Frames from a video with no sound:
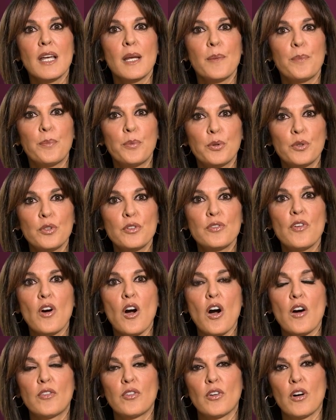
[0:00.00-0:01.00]
improve
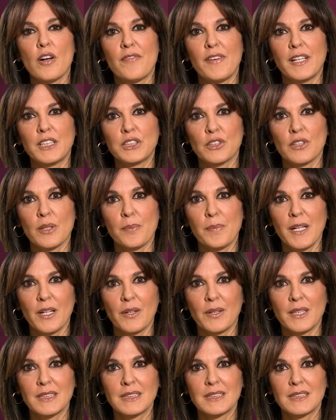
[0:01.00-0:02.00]
overall facial
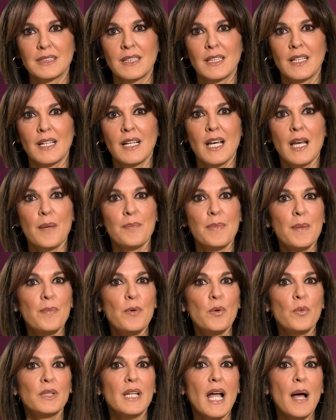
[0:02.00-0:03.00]
appearance,
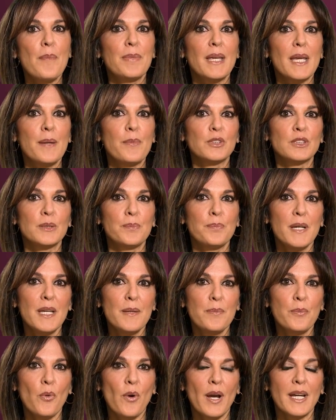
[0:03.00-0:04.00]
people will not be able to
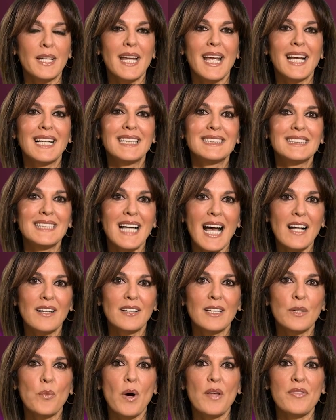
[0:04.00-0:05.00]
pinpoint
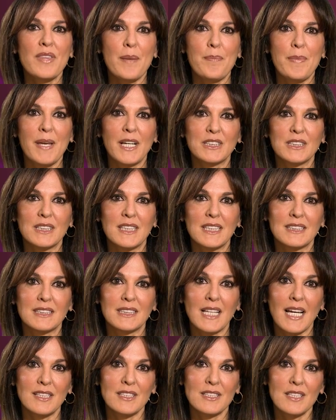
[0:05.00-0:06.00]
exactly what that patient has
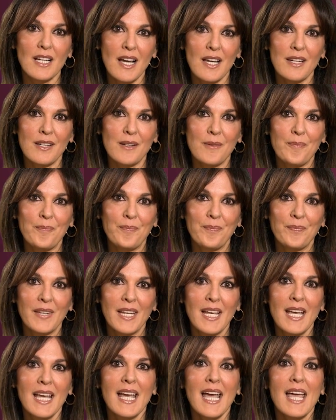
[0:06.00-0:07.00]
had done.
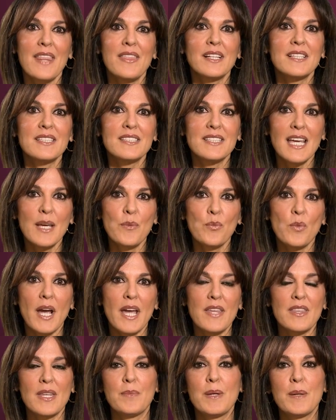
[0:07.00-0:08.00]
In the same
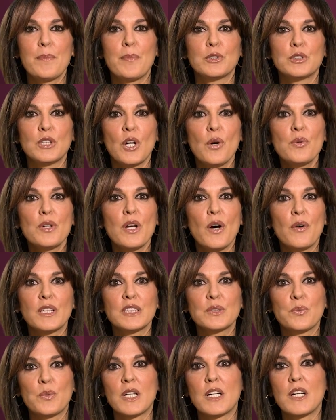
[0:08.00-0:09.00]
way that people don't
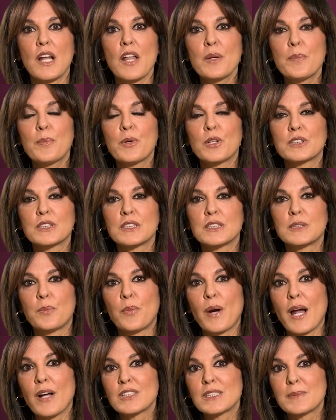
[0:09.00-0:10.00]
notice when another person's
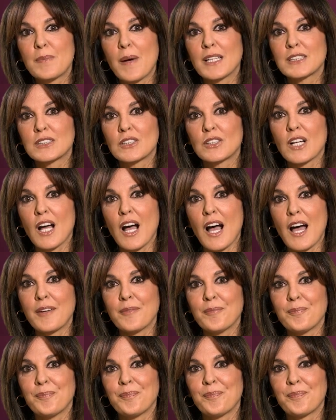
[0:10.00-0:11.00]
brown spots are
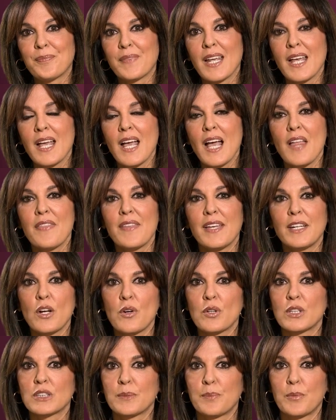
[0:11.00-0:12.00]
gone. They
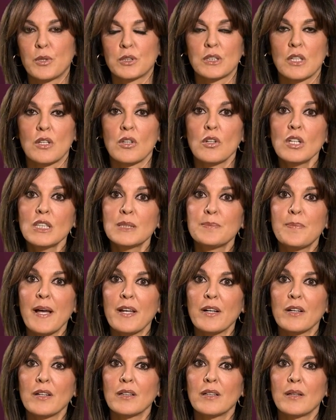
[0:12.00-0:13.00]
notice a person looks
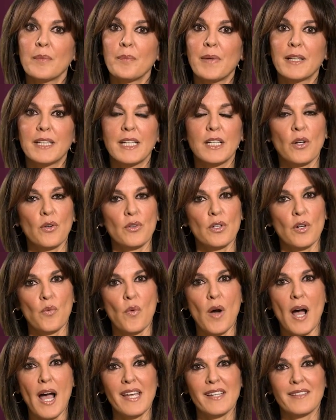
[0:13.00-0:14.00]
better, but they don't know
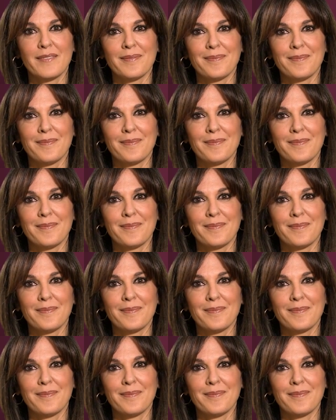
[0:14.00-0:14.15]
why.